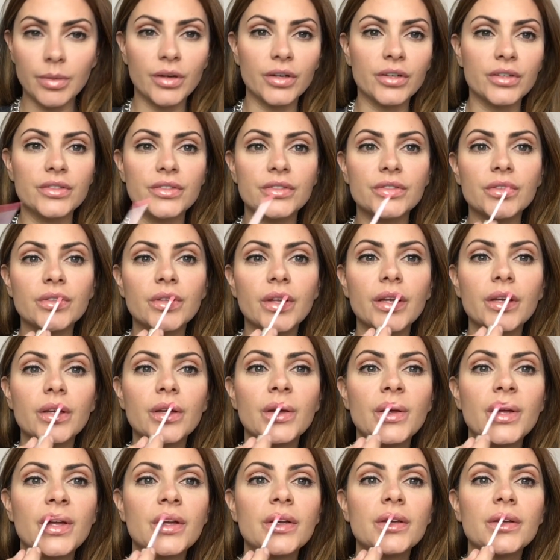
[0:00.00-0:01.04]
artist or like
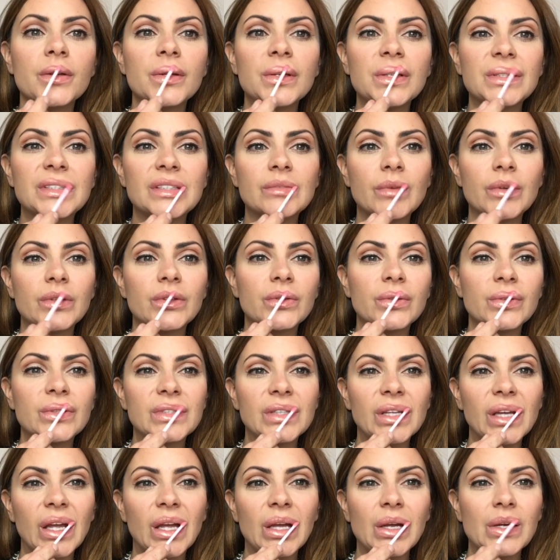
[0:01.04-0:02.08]
someone who's
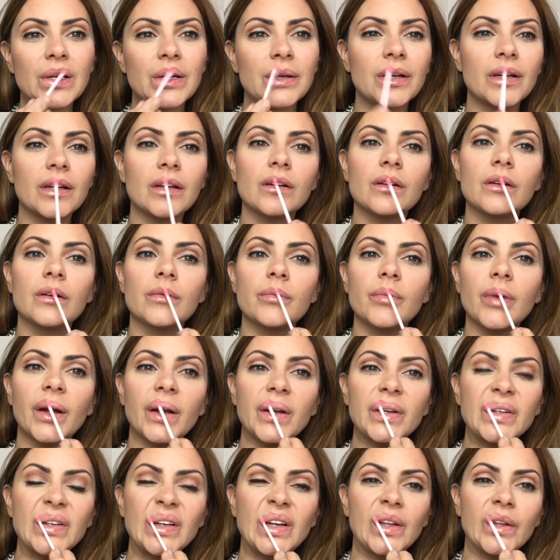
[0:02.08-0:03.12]
like
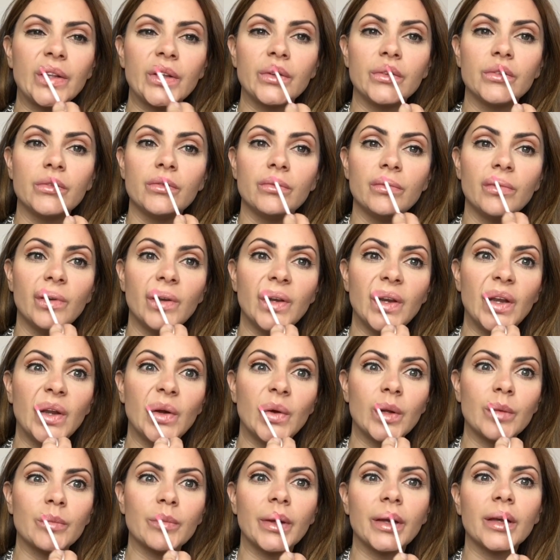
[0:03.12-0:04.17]
passionately
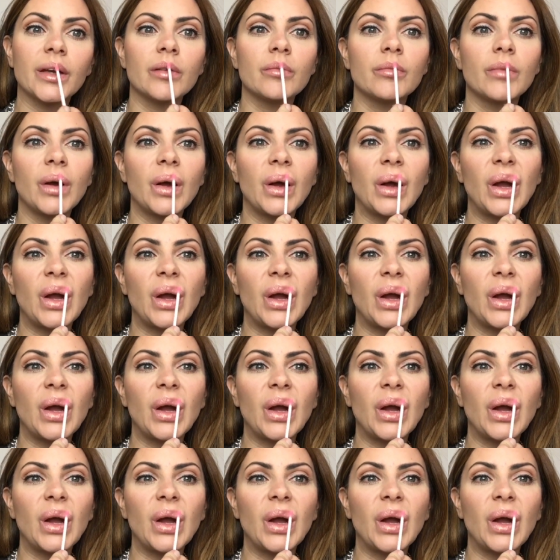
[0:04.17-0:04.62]
doing makeup.